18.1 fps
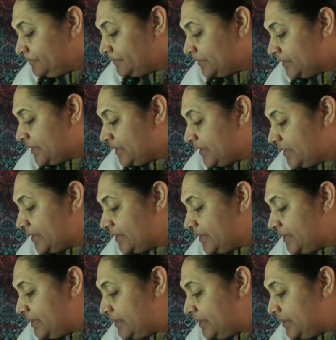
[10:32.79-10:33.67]

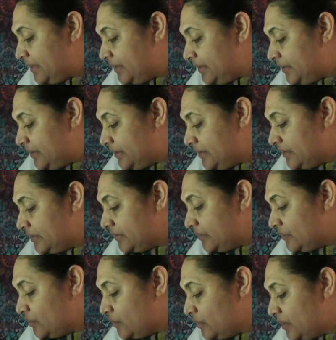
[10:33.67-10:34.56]
okay,
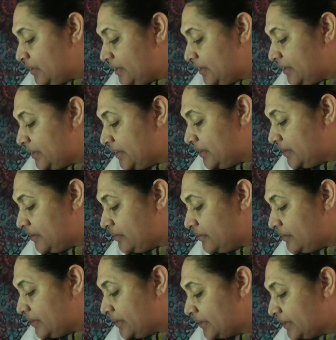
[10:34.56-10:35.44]

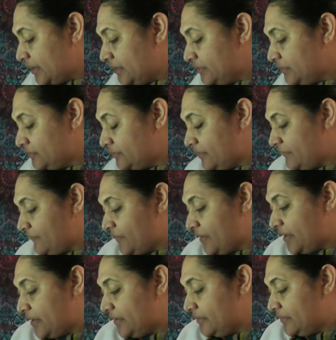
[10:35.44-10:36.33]
wow, Archangel
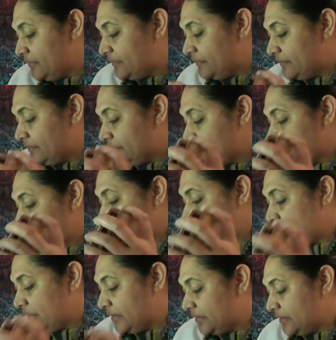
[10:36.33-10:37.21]
Raphael,
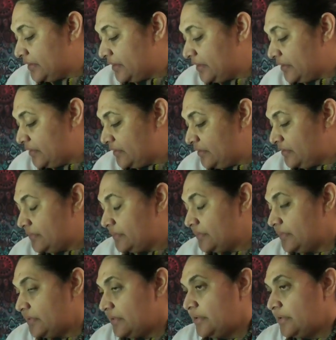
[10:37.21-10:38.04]
okay, thank you.